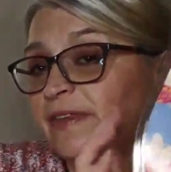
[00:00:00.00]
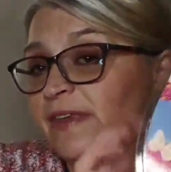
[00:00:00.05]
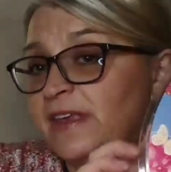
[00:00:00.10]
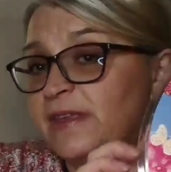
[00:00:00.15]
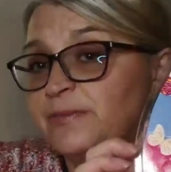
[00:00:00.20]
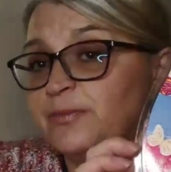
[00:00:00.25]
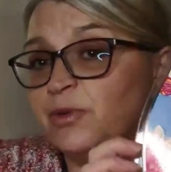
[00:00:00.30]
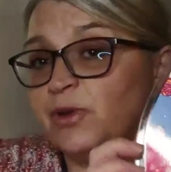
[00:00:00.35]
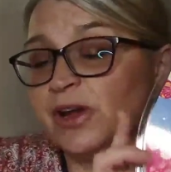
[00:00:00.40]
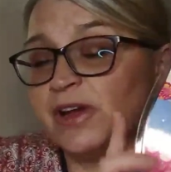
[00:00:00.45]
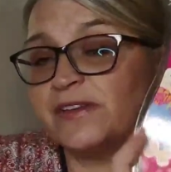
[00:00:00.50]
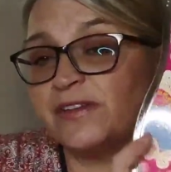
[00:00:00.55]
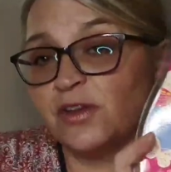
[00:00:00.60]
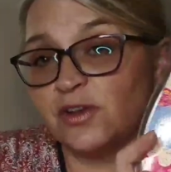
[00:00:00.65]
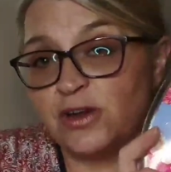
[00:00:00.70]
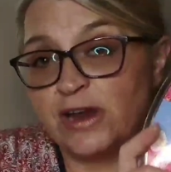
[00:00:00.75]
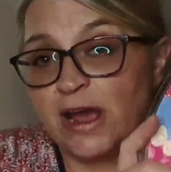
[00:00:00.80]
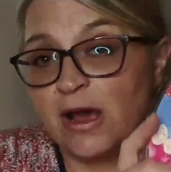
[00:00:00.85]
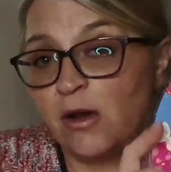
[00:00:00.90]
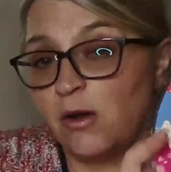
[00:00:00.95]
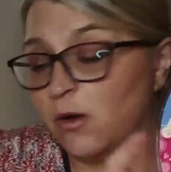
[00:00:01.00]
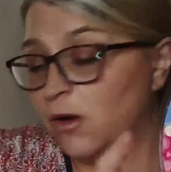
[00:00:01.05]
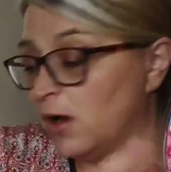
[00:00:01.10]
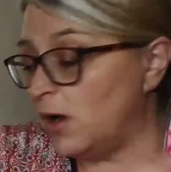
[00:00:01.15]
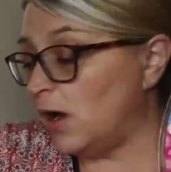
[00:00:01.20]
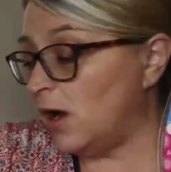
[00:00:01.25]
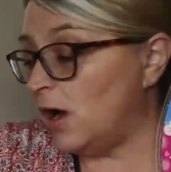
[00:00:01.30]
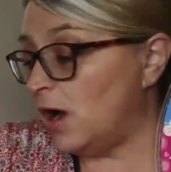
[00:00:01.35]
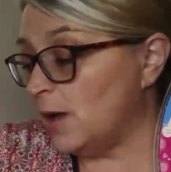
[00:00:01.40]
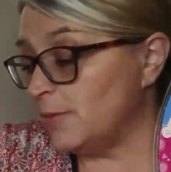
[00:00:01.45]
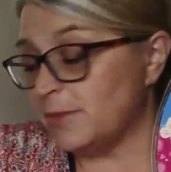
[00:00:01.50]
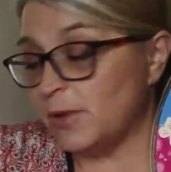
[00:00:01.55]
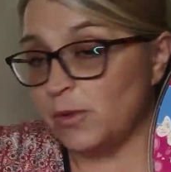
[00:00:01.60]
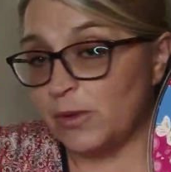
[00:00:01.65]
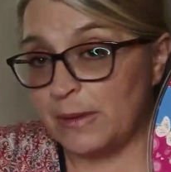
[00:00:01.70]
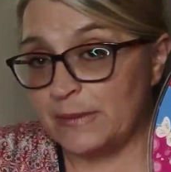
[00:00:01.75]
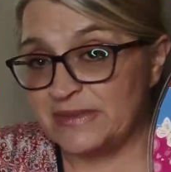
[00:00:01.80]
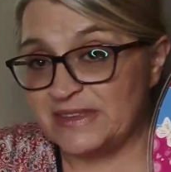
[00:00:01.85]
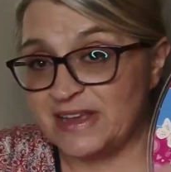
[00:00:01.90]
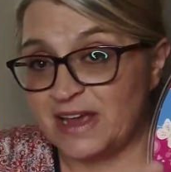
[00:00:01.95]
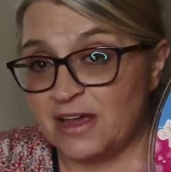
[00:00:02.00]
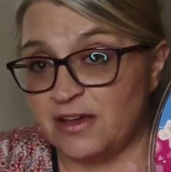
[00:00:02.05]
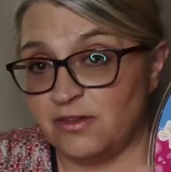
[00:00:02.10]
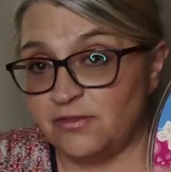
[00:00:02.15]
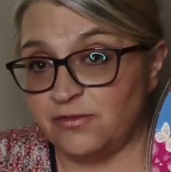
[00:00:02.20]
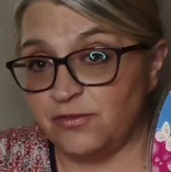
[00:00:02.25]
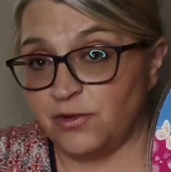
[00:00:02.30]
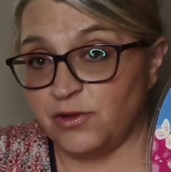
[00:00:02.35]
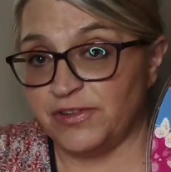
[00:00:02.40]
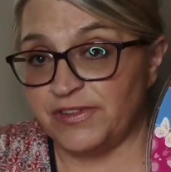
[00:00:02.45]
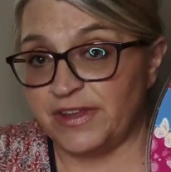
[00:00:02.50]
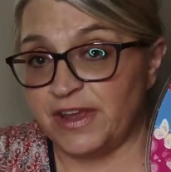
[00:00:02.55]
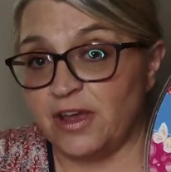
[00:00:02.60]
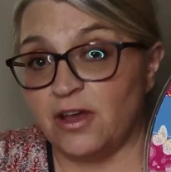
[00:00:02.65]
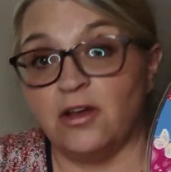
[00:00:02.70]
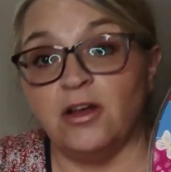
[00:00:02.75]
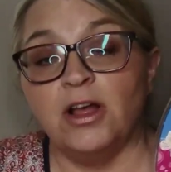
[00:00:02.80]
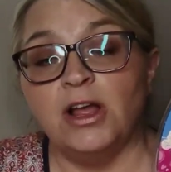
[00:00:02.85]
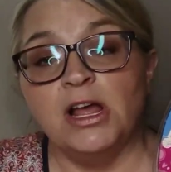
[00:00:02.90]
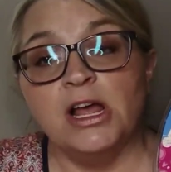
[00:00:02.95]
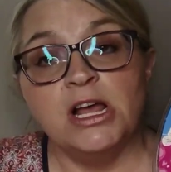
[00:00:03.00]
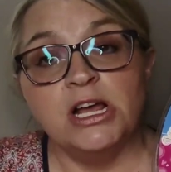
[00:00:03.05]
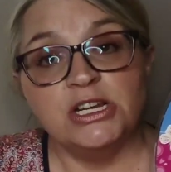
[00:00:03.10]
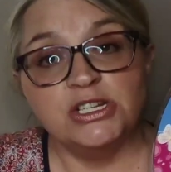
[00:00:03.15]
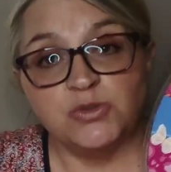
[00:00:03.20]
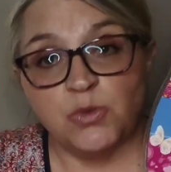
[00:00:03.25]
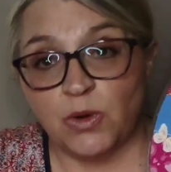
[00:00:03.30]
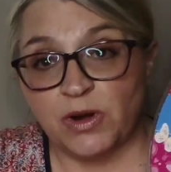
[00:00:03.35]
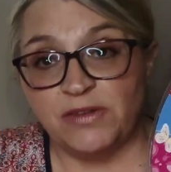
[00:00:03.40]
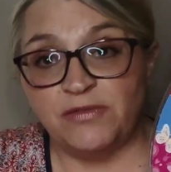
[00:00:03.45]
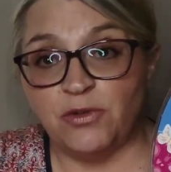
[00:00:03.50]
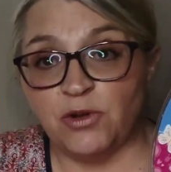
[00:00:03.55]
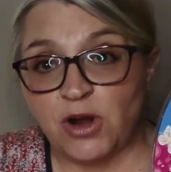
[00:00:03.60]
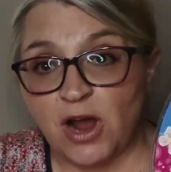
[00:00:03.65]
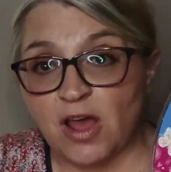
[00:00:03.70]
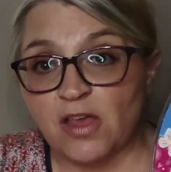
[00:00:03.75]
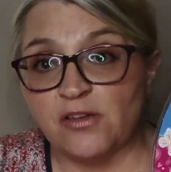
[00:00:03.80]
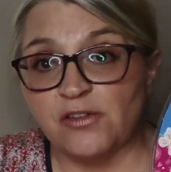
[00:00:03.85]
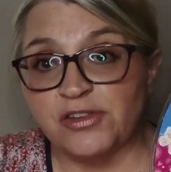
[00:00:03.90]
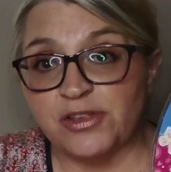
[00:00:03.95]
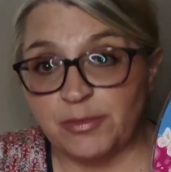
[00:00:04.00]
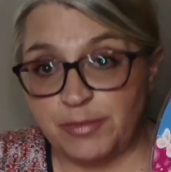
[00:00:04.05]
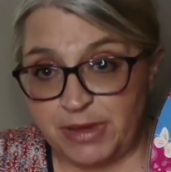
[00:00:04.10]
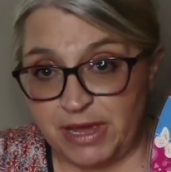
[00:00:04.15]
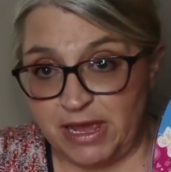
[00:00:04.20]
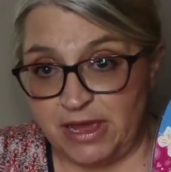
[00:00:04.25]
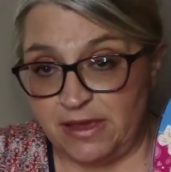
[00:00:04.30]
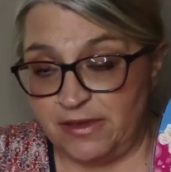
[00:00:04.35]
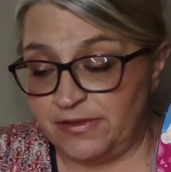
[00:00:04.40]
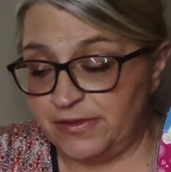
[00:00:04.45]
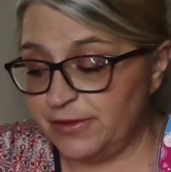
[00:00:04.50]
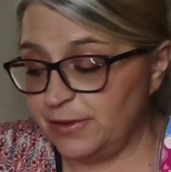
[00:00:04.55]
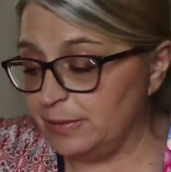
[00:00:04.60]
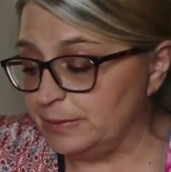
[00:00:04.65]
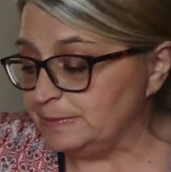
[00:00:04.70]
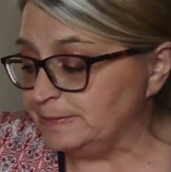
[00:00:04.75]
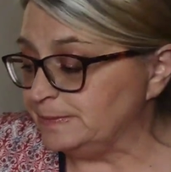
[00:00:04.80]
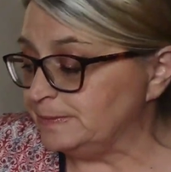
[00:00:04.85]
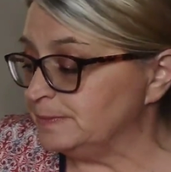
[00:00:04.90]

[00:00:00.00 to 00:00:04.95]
These bricks are now on my website for sale, $24 a piece.